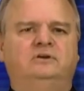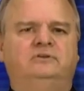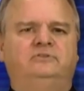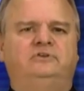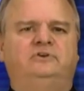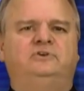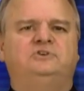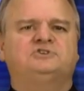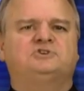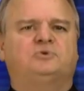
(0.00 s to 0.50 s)

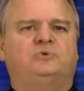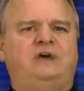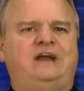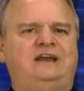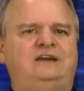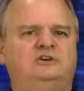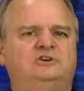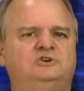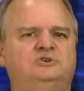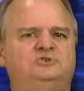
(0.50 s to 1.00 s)
There is
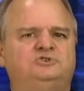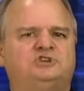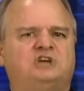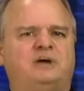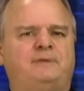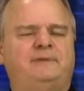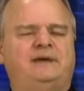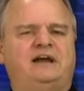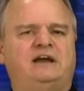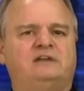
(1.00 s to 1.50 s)
great news
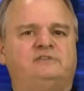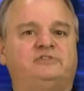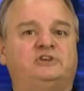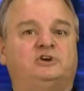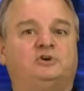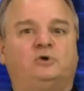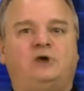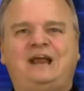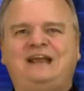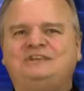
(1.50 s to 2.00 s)
coming out of the
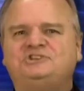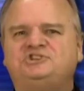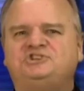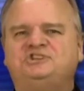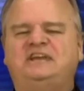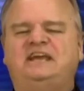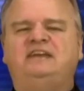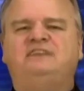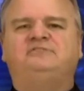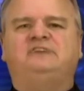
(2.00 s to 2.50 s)
great
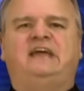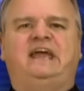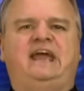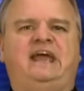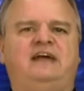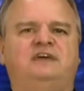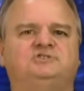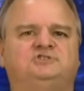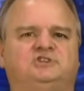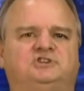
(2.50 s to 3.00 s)
state of
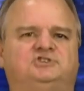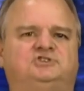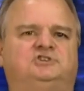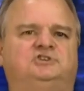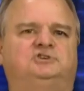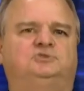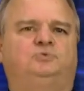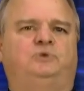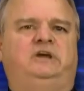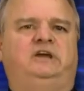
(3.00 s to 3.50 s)
Kansas
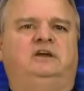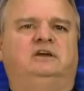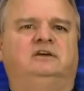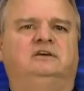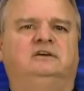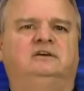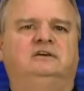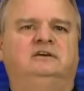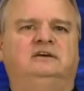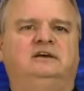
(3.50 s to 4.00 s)
this week,
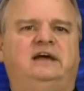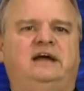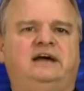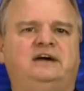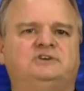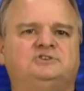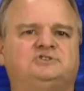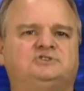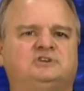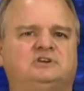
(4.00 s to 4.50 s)

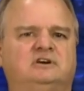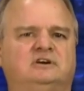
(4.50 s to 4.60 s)
as